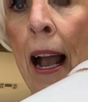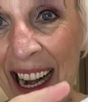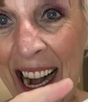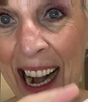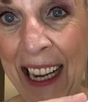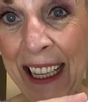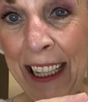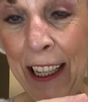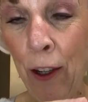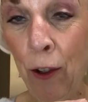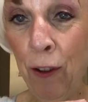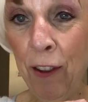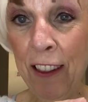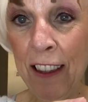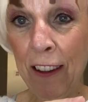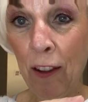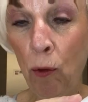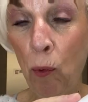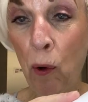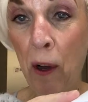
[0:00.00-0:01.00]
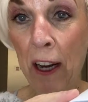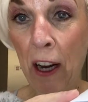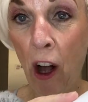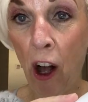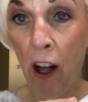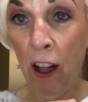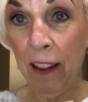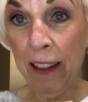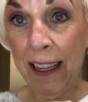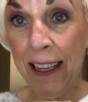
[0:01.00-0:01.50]
I use this one
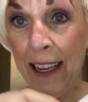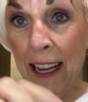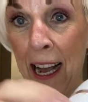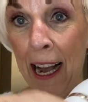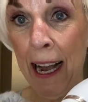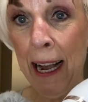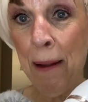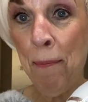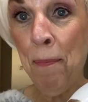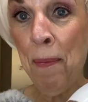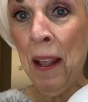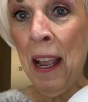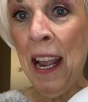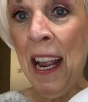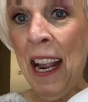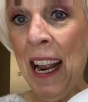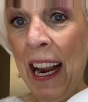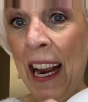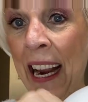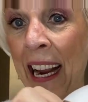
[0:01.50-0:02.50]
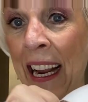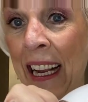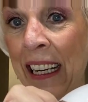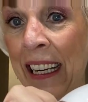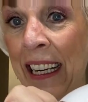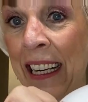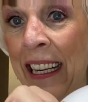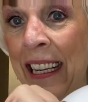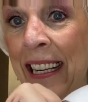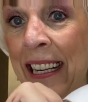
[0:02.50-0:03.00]
all the time, and
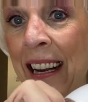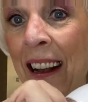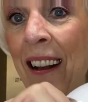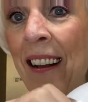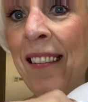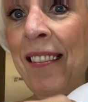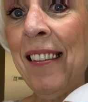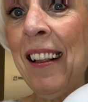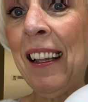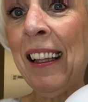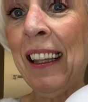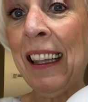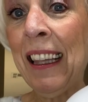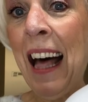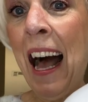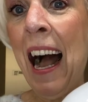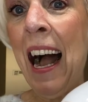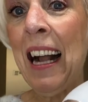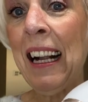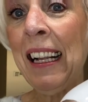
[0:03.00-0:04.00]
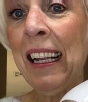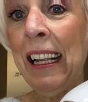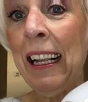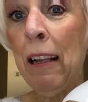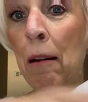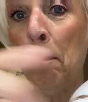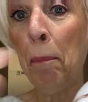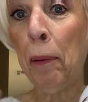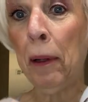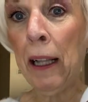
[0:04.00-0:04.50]
it does lock
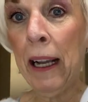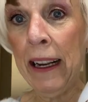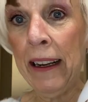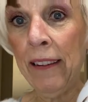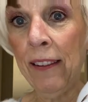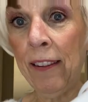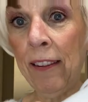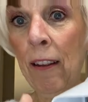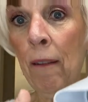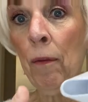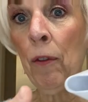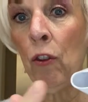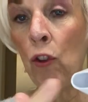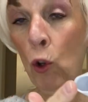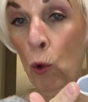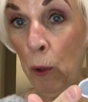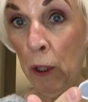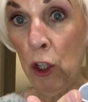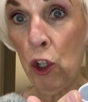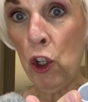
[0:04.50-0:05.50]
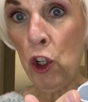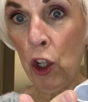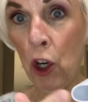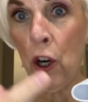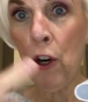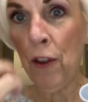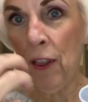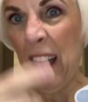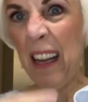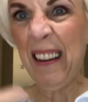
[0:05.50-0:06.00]
in place to
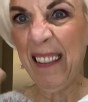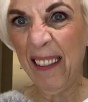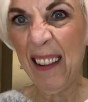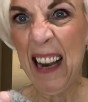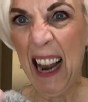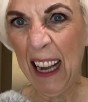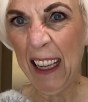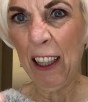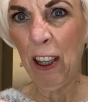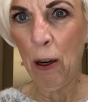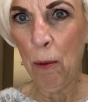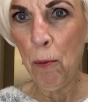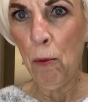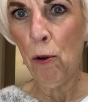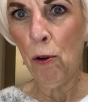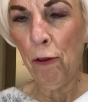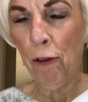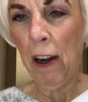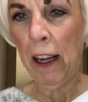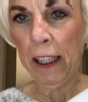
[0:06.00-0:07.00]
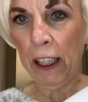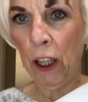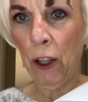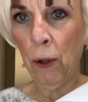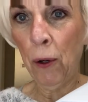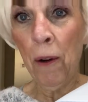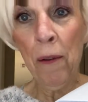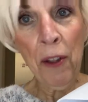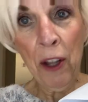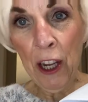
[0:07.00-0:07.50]
ensure that it's not going to move while
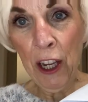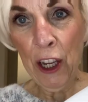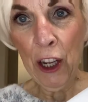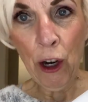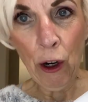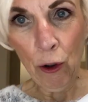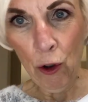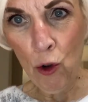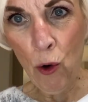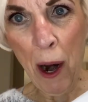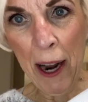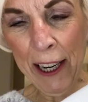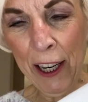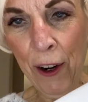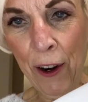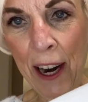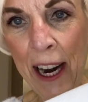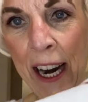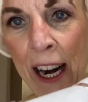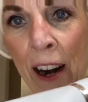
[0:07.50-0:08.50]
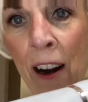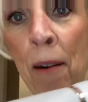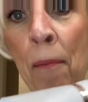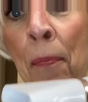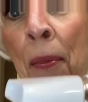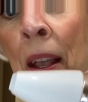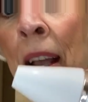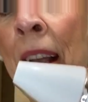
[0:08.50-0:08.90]
you, you know, dry your hair.